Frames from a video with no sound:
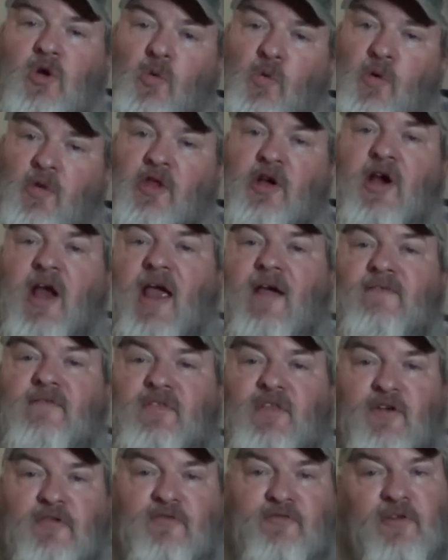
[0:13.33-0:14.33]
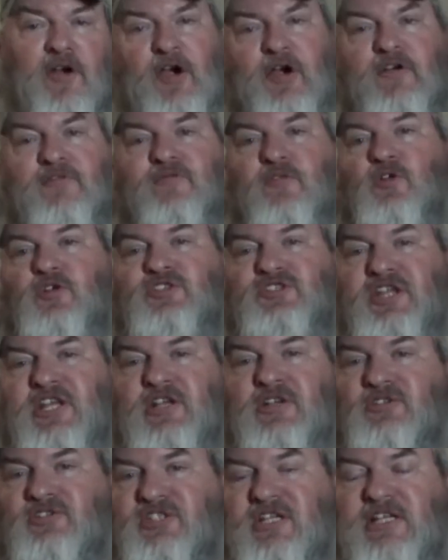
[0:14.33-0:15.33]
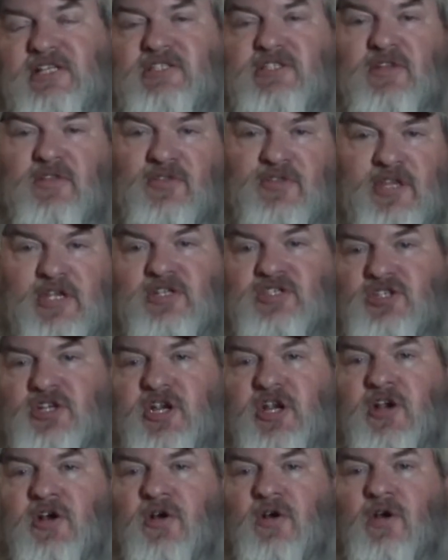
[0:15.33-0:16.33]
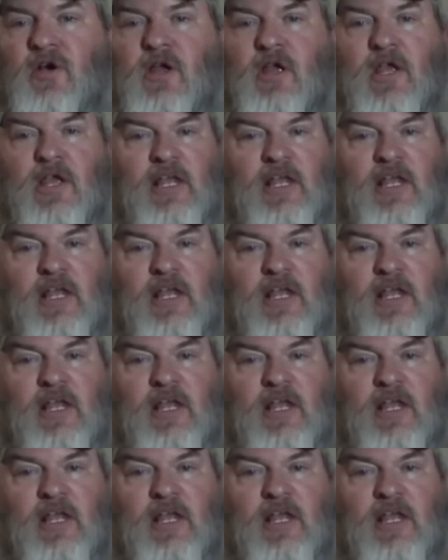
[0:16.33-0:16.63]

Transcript: where they're having their very first teal season this year,